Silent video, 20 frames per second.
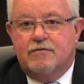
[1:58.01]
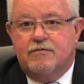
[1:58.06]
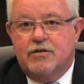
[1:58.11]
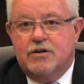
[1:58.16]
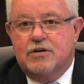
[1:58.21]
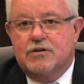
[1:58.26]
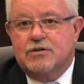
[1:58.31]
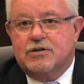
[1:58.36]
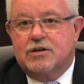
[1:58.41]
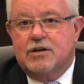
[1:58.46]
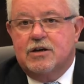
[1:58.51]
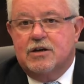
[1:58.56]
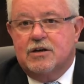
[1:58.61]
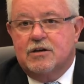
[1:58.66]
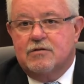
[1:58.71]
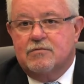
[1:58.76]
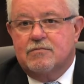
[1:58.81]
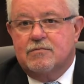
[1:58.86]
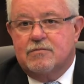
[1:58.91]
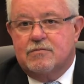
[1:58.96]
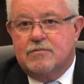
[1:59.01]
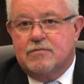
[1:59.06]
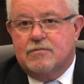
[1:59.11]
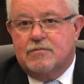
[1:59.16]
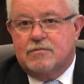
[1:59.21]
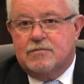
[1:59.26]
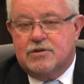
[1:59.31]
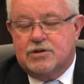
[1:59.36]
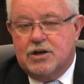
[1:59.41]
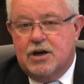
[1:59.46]
Fieldstown
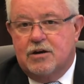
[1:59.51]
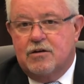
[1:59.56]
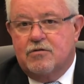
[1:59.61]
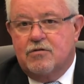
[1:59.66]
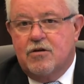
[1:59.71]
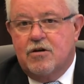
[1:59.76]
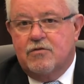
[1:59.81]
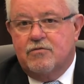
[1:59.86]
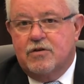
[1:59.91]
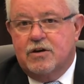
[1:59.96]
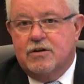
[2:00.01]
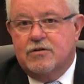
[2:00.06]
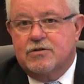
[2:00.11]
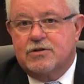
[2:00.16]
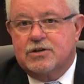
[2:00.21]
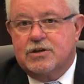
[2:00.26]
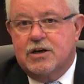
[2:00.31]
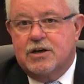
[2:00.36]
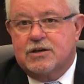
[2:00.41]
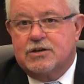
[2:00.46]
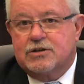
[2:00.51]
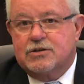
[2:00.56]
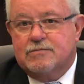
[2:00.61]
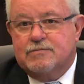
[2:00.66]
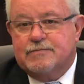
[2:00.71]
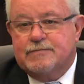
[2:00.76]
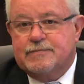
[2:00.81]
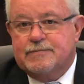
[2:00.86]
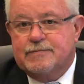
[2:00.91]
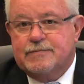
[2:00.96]
Shady Grove intersection.
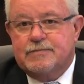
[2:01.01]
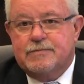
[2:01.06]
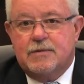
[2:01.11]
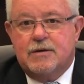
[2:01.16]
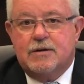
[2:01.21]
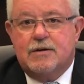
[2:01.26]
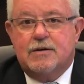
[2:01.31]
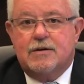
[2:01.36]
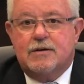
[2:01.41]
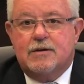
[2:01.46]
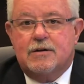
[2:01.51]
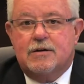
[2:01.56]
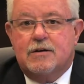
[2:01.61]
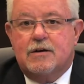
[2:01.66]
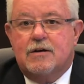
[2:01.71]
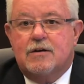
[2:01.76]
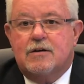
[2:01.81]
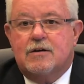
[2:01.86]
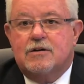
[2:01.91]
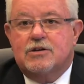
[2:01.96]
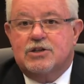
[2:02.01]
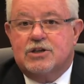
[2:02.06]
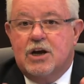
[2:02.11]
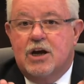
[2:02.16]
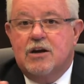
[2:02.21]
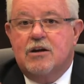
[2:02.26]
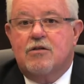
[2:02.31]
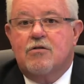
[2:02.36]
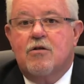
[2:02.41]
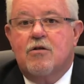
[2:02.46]
Shady